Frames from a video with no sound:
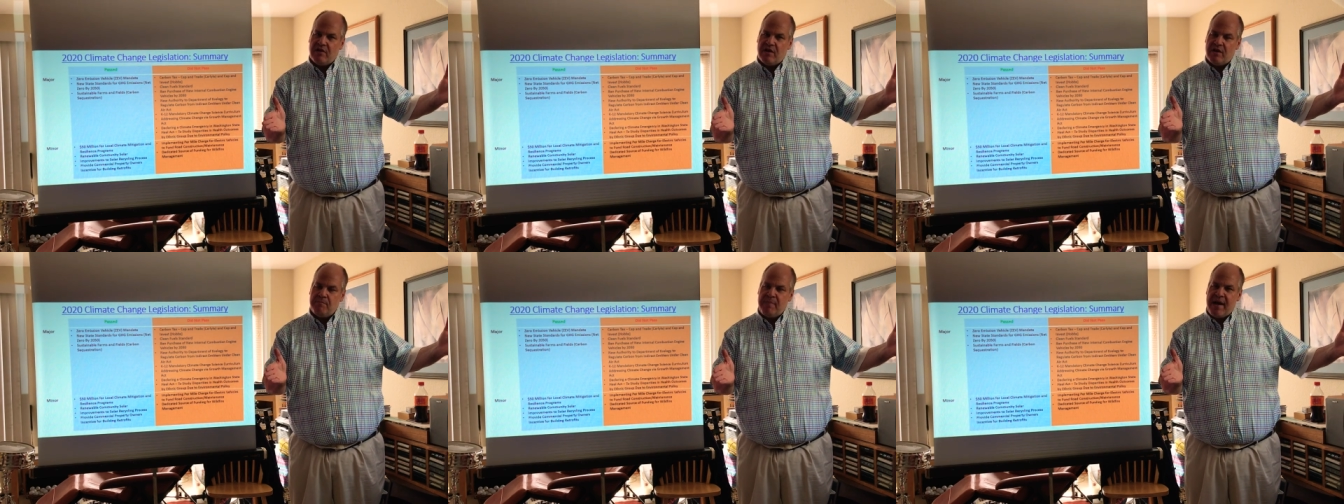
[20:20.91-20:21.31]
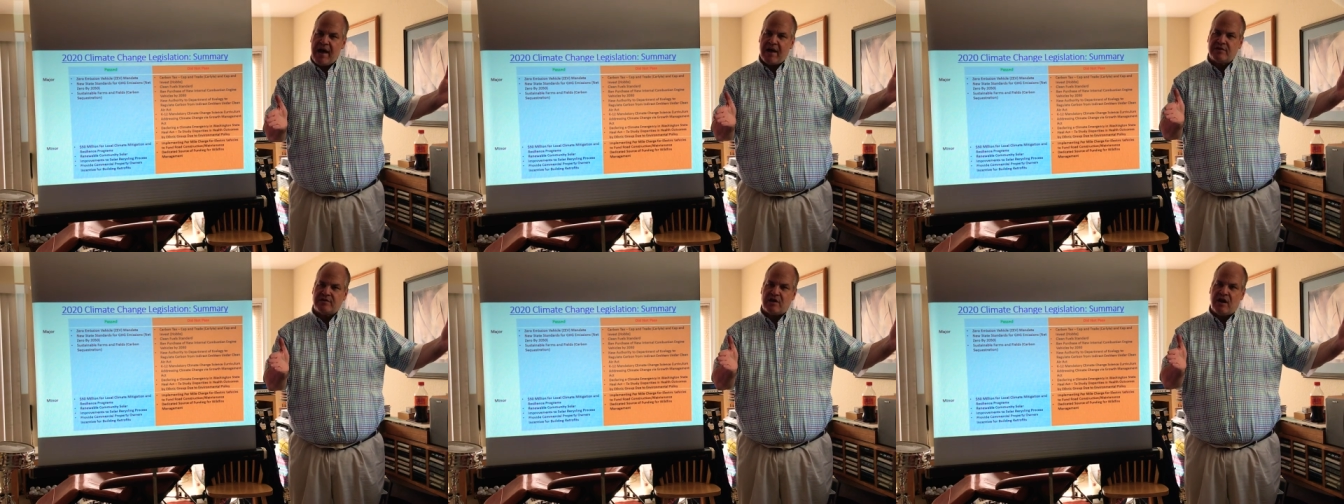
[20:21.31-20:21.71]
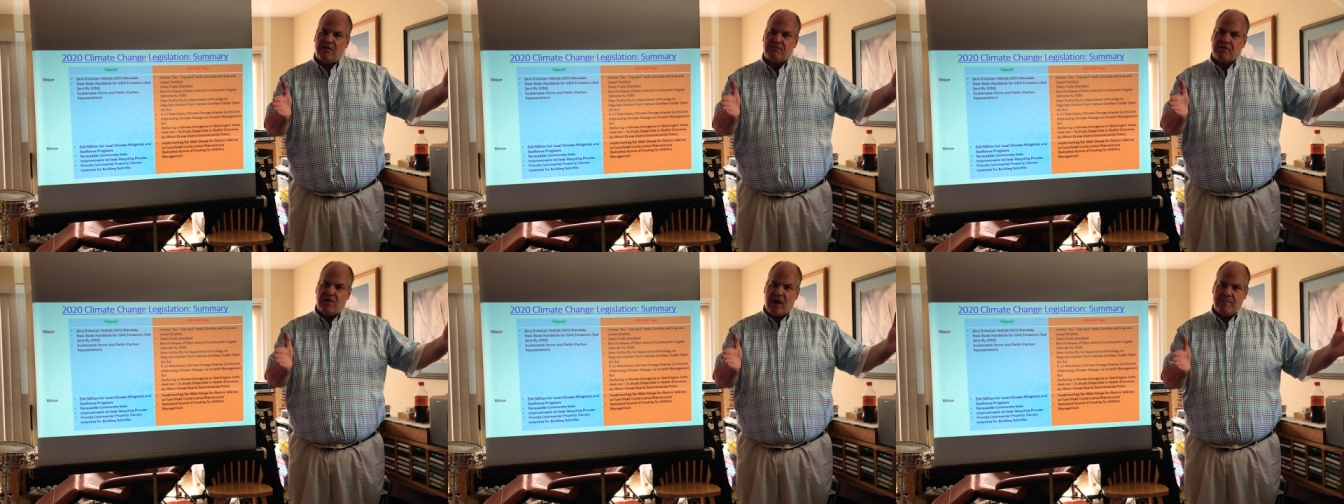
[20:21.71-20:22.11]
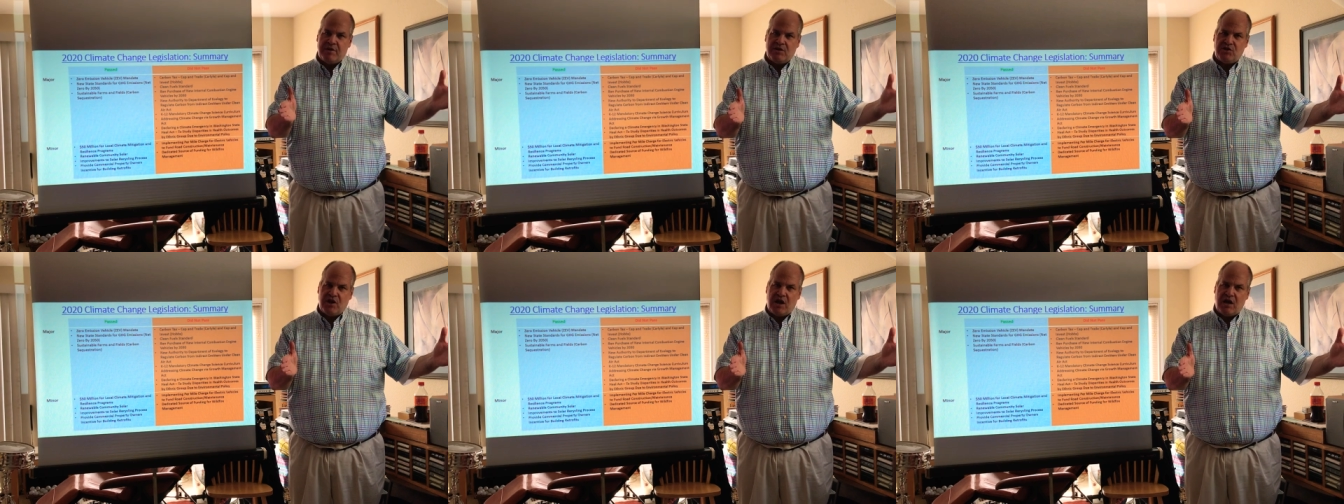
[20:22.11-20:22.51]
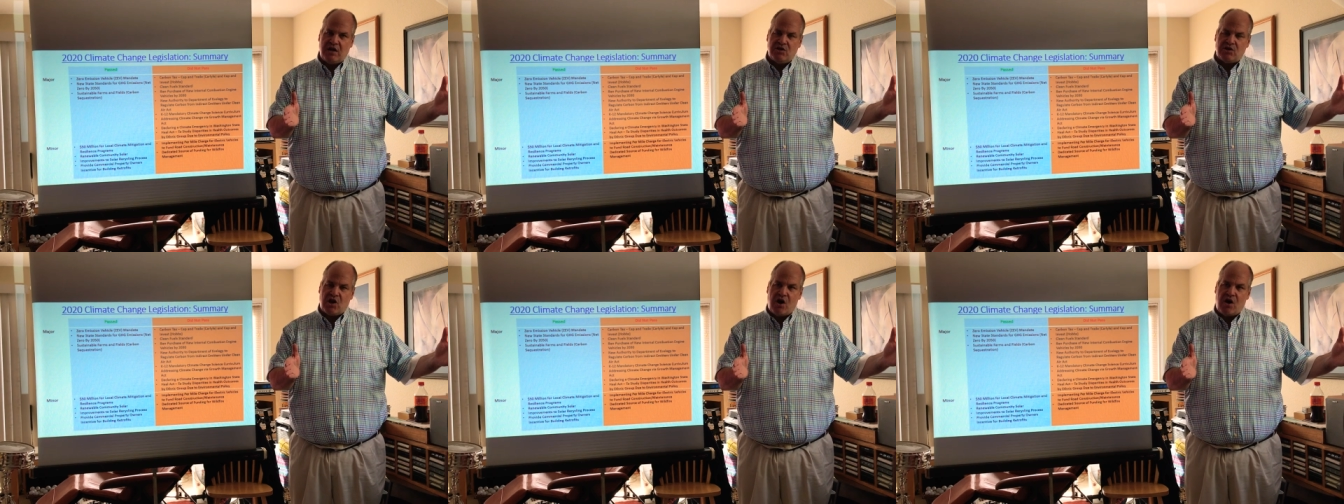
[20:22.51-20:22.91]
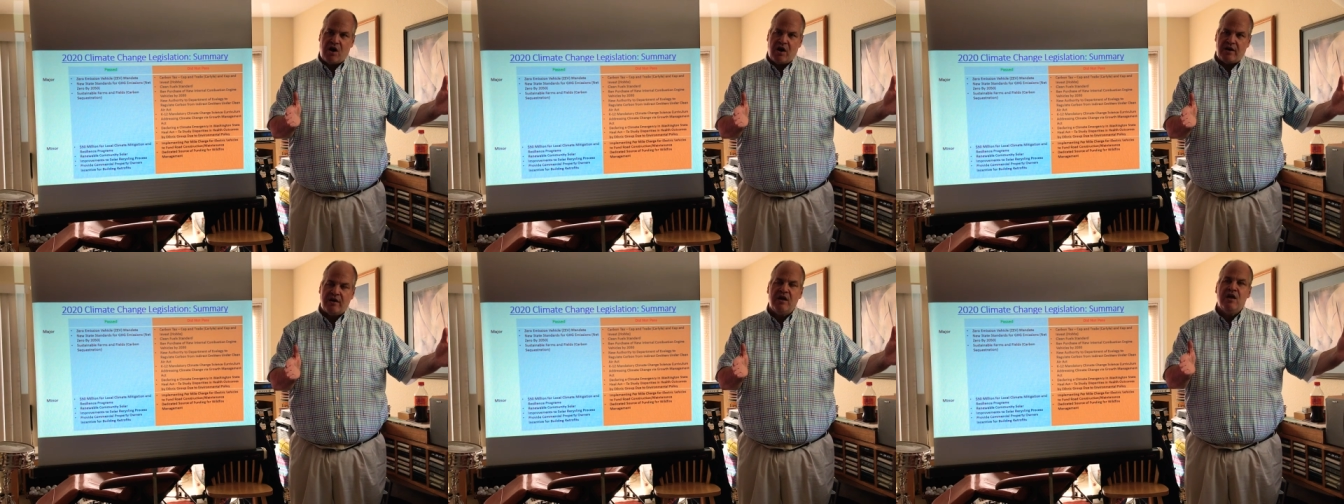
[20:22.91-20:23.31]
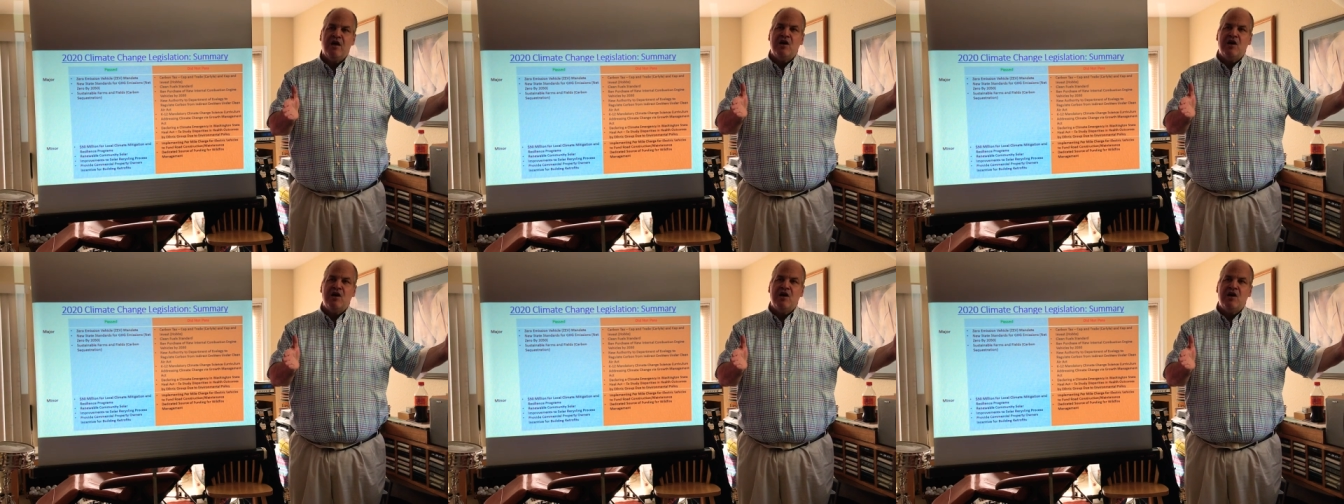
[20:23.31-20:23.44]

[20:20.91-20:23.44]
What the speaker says: impacts of climate change on